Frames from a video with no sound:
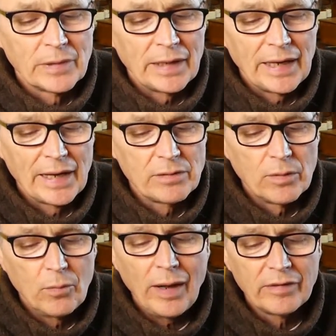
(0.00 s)
and
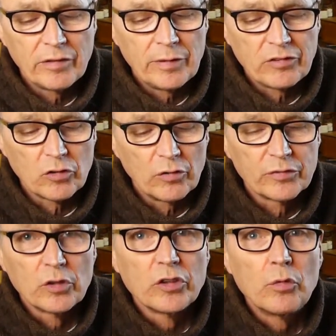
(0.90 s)
relatively soft
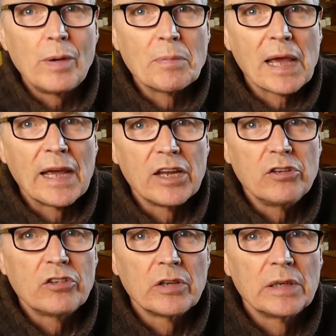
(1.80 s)
on your rib
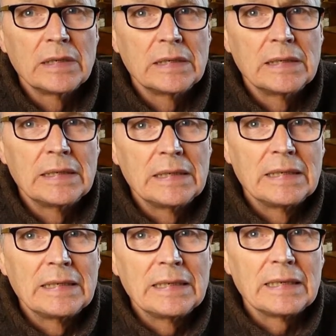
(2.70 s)
cage
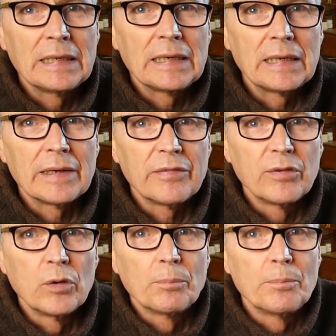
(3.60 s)
if
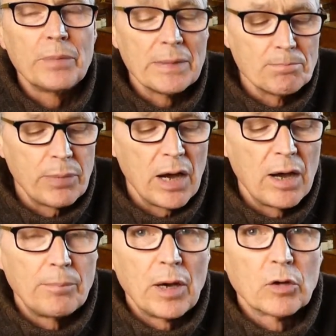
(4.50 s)
you're being
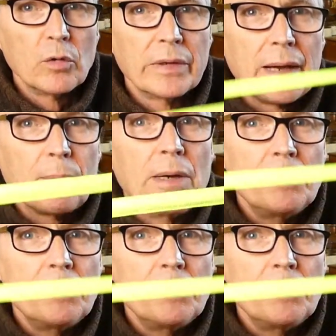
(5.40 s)
par buckled up